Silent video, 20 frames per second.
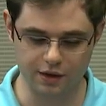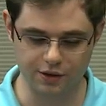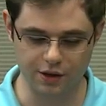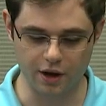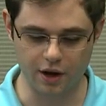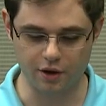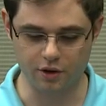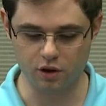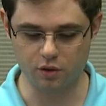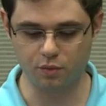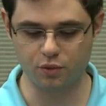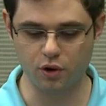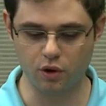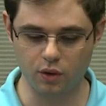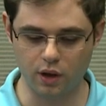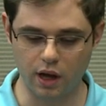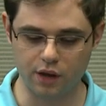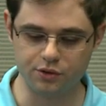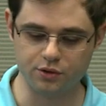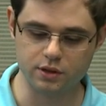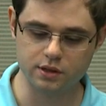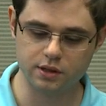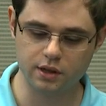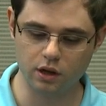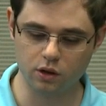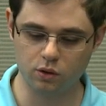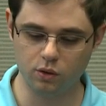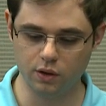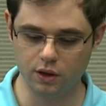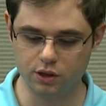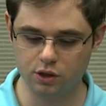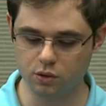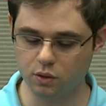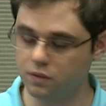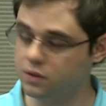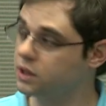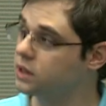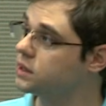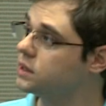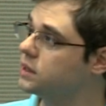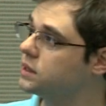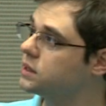the error-prone address calculation of just